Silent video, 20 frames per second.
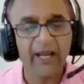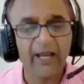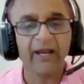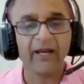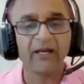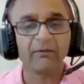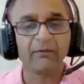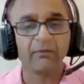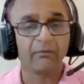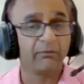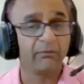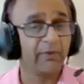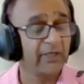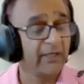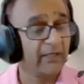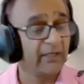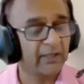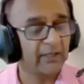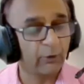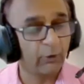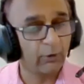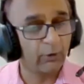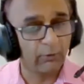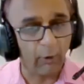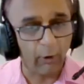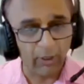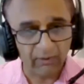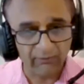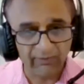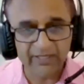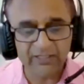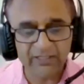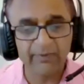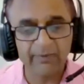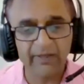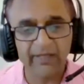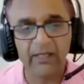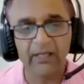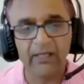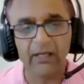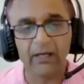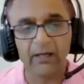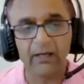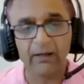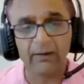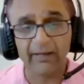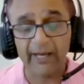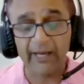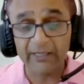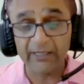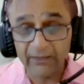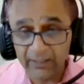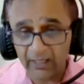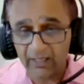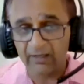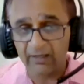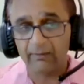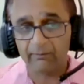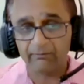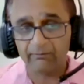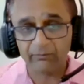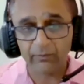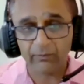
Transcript: and be, always be in the